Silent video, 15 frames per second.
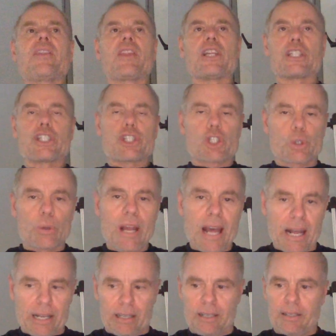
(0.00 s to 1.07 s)
The
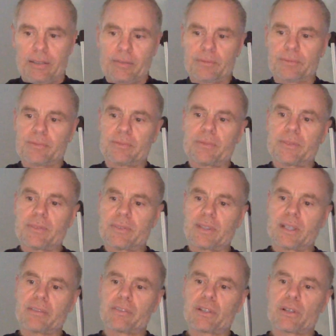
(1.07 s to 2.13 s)
trick,
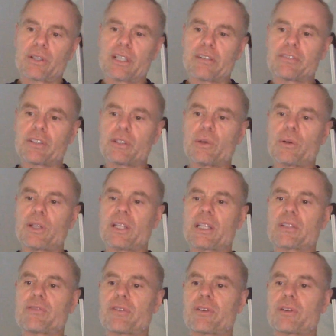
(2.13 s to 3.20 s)
I've learned after doing
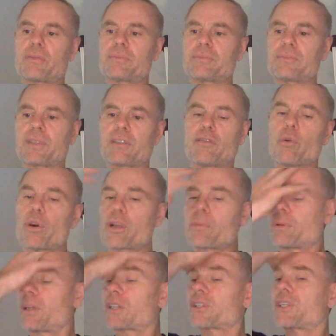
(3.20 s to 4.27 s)
this for 40
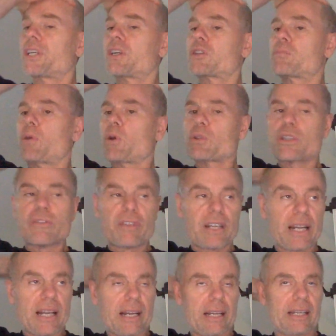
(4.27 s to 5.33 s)
plus years, most of it
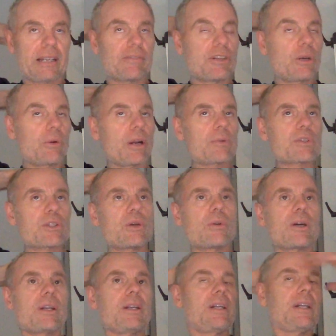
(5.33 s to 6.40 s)
I didn't even know what I was
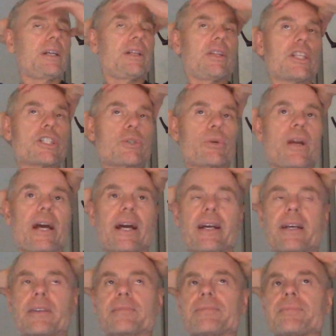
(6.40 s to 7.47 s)
doing. The trick
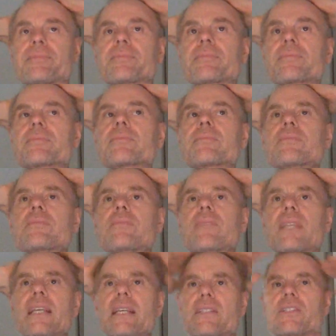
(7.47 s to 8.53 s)

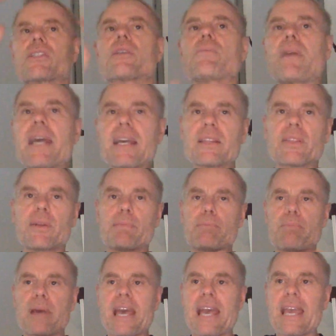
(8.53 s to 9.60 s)
is to make the
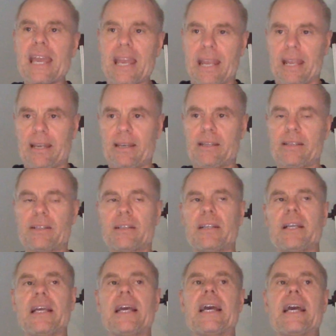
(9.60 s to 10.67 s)
pain
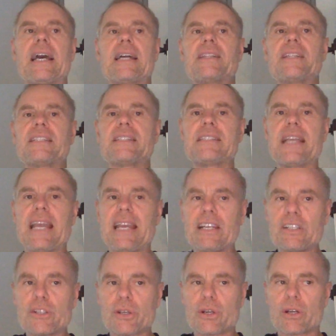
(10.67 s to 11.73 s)
and the
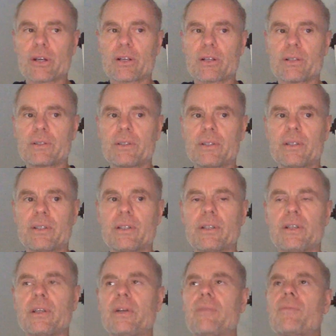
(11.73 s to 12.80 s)
danger
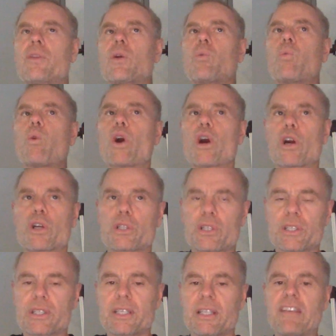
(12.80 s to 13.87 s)

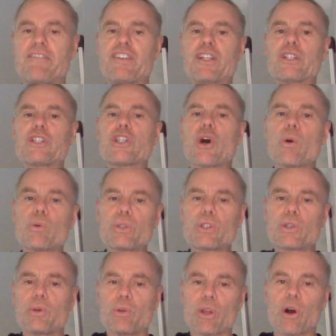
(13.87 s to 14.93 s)
worse if you don't
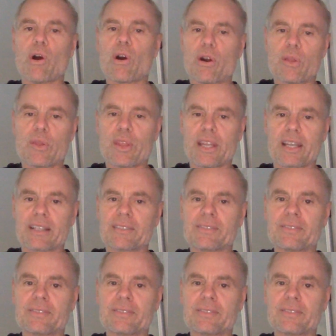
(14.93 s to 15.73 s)
do the hard thing.